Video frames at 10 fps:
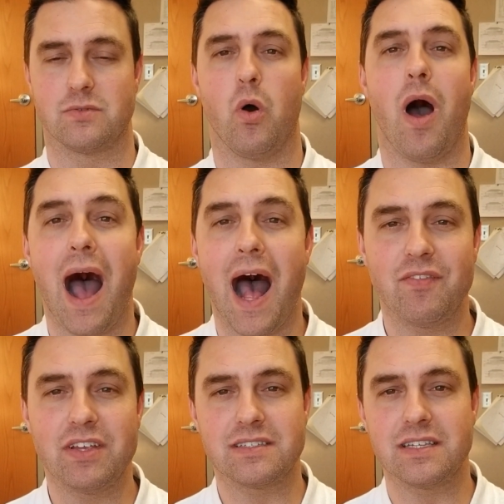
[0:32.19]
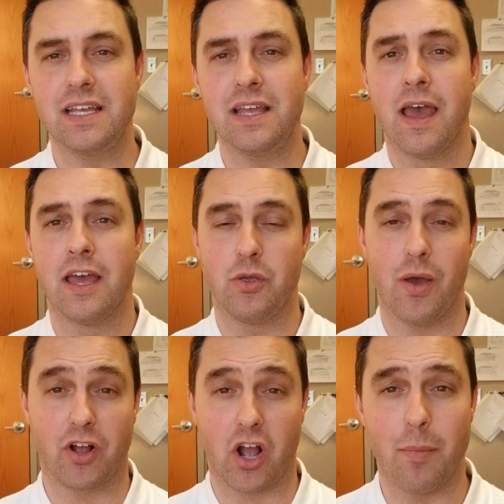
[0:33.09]
Well, obviously, you have
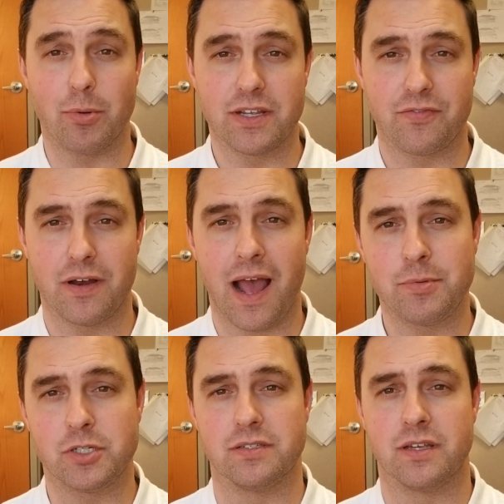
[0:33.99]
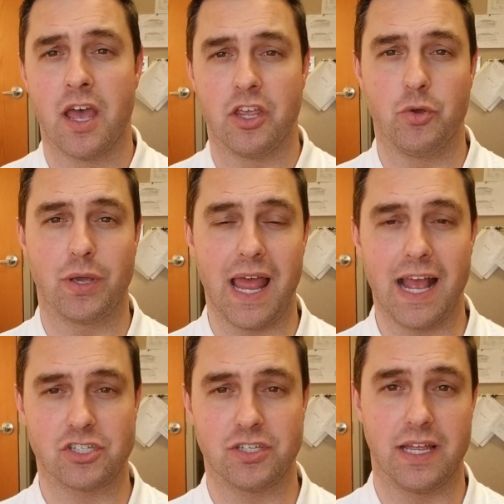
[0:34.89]
a couple different options. You can
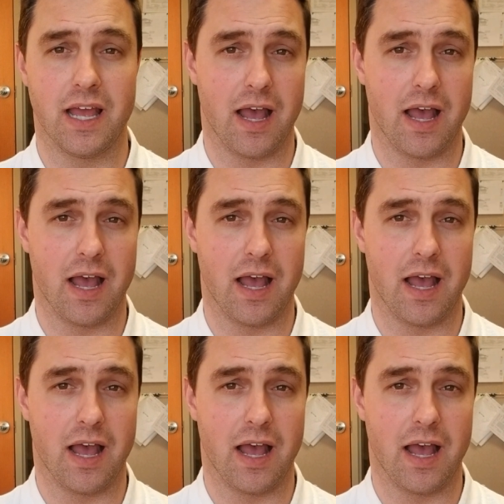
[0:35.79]
actually,